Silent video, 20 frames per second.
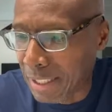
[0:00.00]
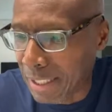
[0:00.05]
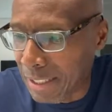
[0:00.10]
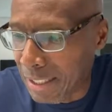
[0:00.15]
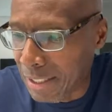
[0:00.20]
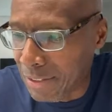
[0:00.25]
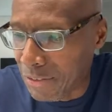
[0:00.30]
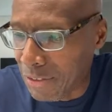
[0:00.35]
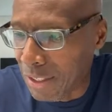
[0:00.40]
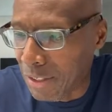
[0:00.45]

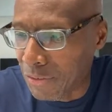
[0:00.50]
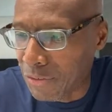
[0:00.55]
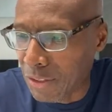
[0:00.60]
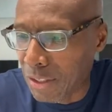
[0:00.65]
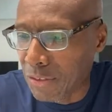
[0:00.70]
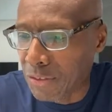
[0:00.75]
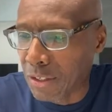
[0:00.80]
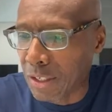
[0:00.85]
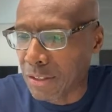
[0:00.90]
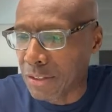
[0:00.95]
it's, it's,
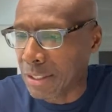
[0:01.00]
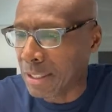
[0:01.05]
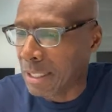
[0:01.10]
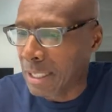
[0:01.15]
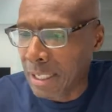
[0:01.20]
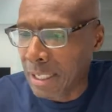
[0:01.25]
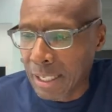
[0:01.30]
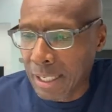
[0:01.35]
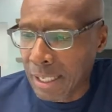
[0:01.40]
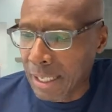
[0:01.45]
it's, it's,
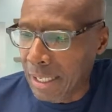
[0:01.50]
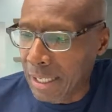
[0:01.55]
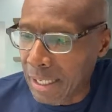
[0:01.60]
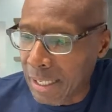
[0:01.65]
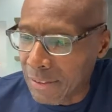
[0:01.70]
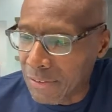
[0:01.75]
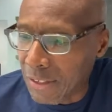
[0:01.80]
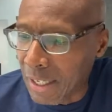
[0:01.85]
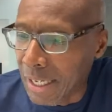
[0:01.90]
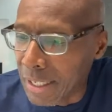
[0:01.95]

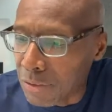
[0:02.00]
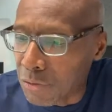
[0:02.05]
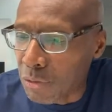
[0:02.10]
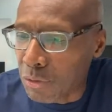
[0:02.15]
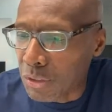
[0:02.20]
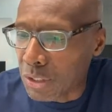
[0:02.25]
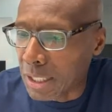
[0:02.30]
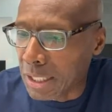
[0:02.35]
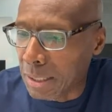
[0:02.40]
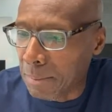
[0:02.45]
it's
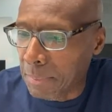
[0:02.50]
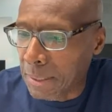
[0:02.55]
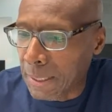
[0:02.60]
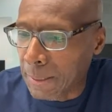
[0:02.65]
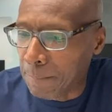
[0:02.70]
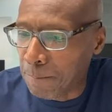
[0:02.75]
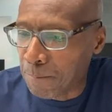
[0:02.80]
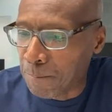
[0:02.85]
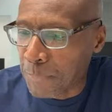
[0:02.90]
interesting to me.